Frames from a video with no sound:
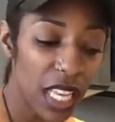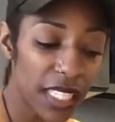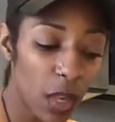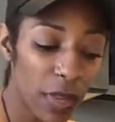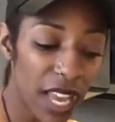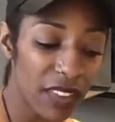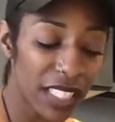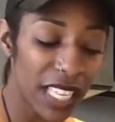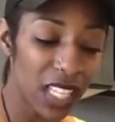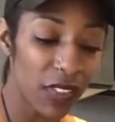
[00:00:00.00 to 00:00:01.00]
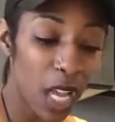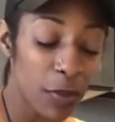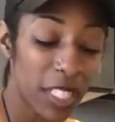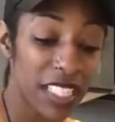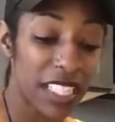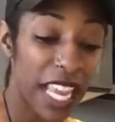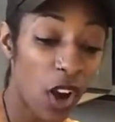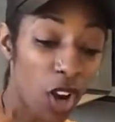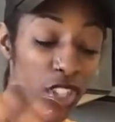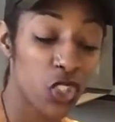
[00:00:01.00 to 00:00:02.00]
Yeah, we have the King of Cups because they
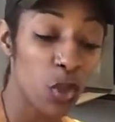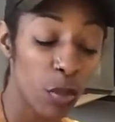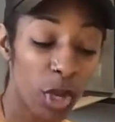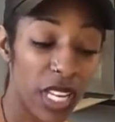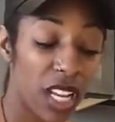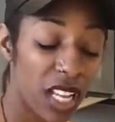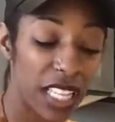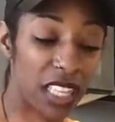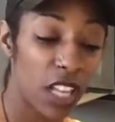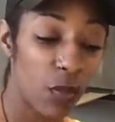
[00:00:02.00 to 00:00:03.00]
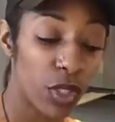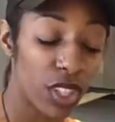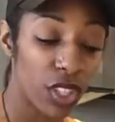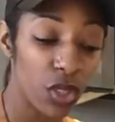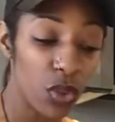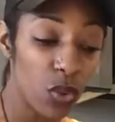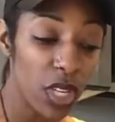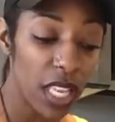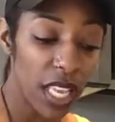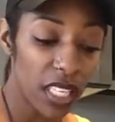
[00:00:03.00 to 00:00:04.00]
are super in love with you.